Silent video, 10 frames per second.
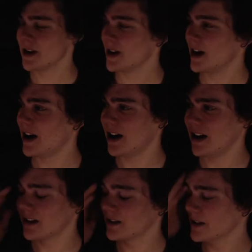
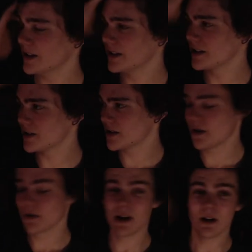on. Cookie clear is going
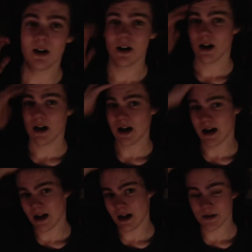well.
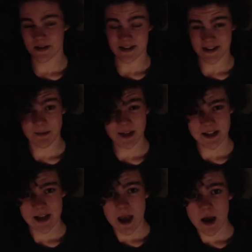There's an assembly
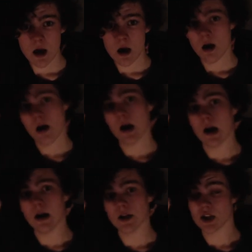today.
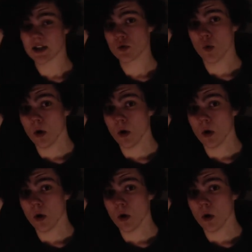So that's cool.